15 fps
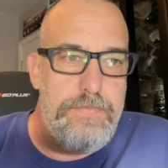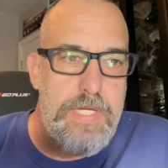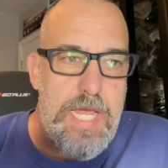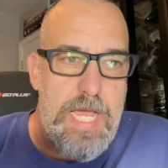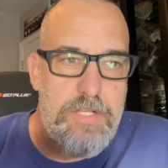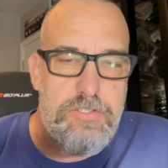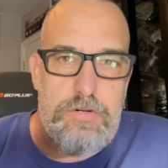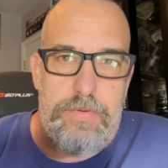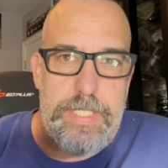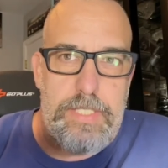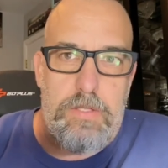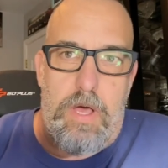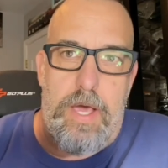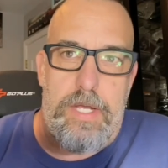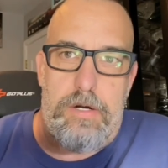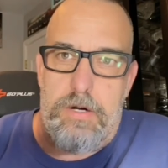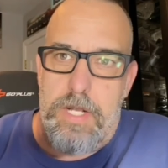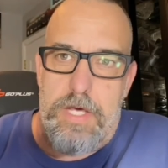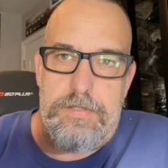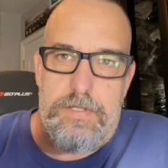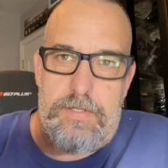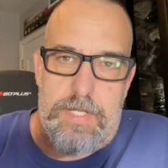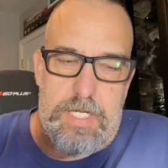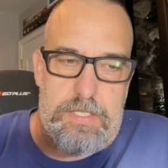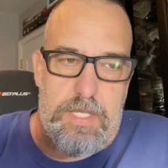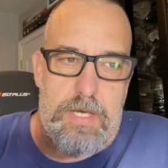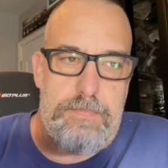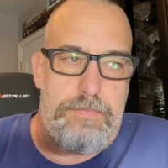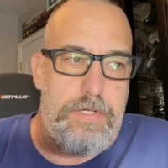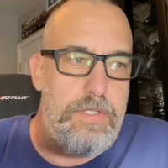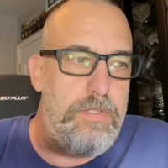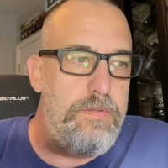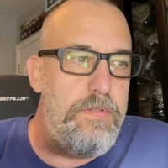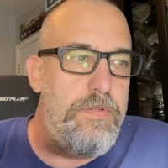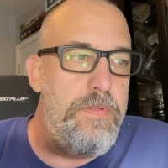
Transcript: answering line or nothing like that, but